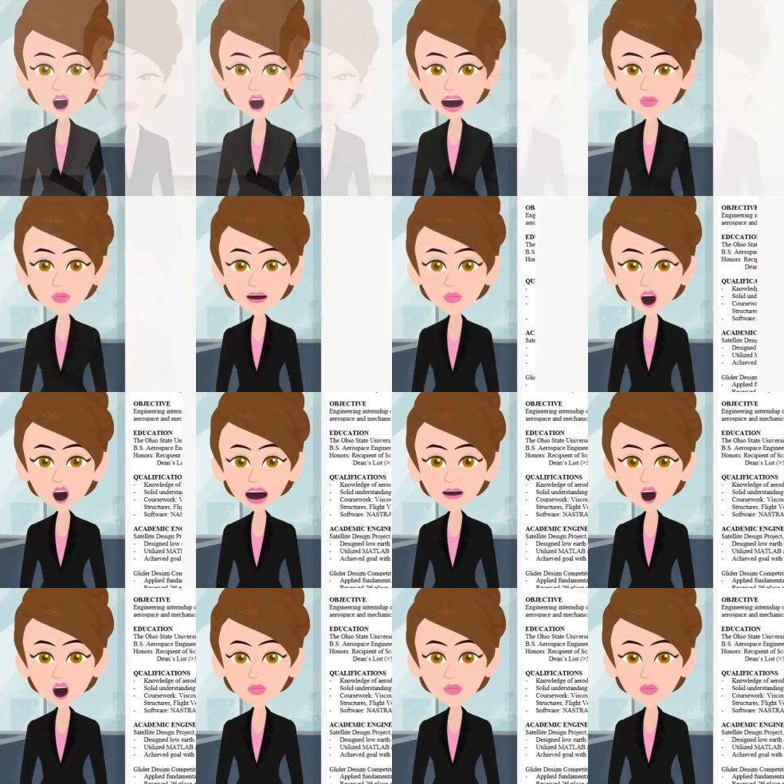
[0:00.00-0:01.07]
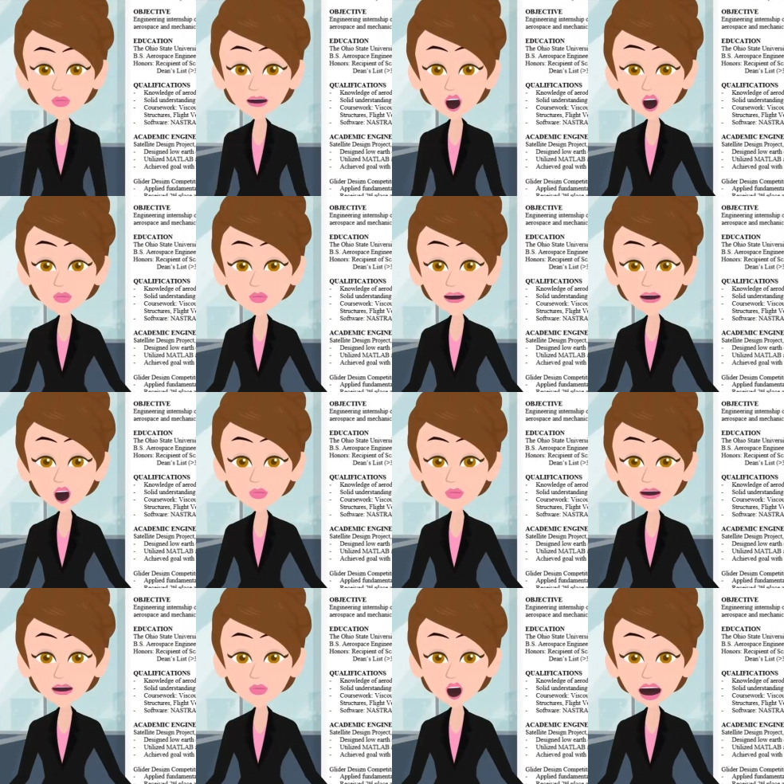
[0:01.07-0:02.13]
While section headers may vary,
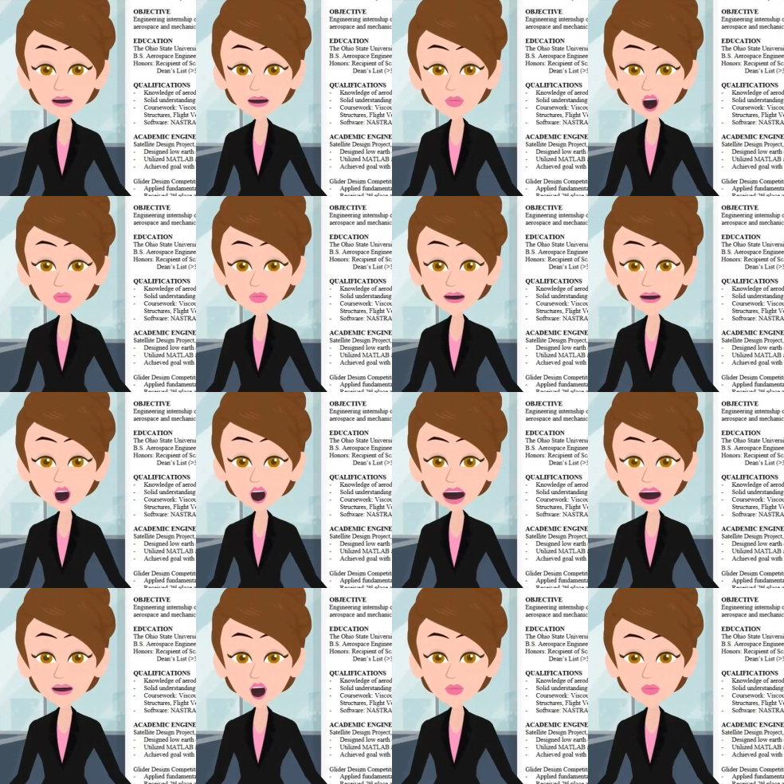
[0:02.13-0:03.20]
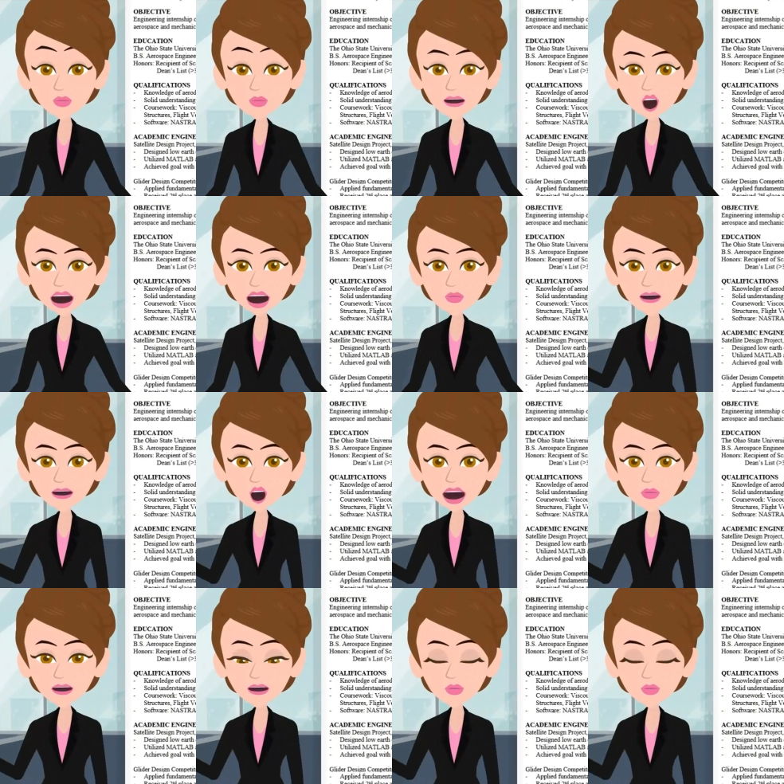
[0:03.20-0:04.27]
be sure to order them from most
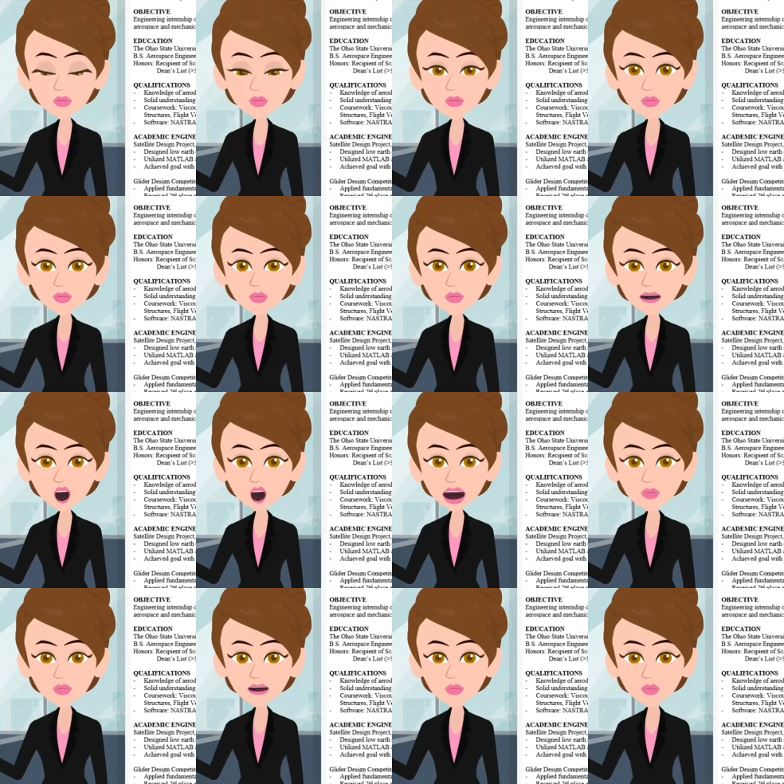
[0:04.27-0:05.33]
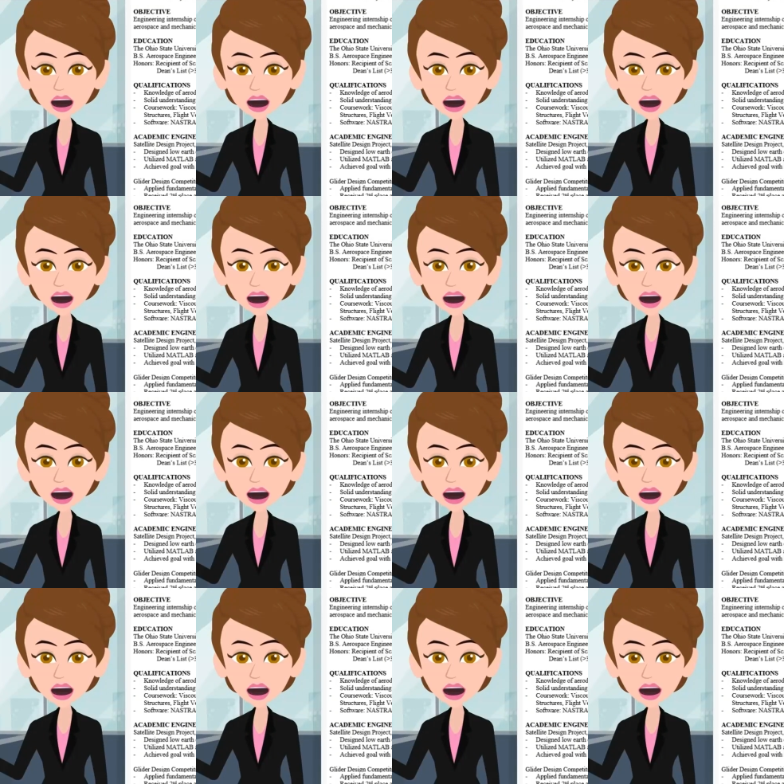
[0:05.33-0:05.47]
relevant to least relevant.